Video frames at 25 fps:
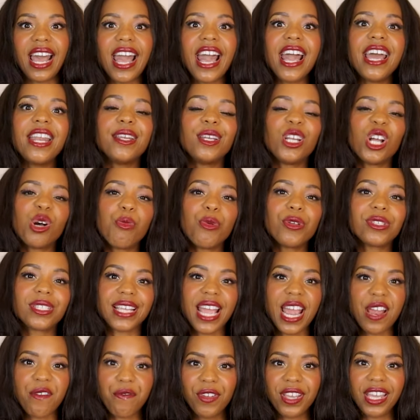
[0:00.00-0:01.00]
And in
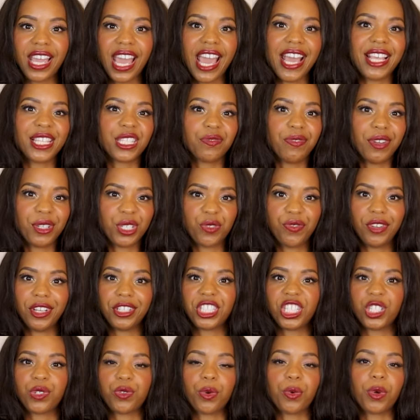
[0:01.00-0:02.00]
almost every case,
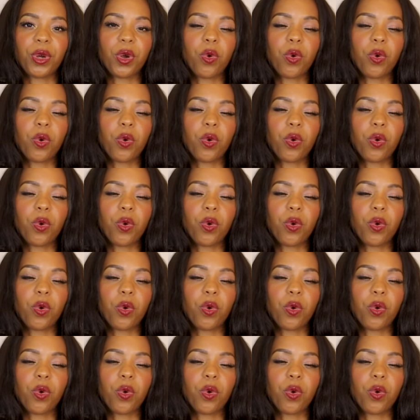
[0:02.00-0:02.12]
reservations were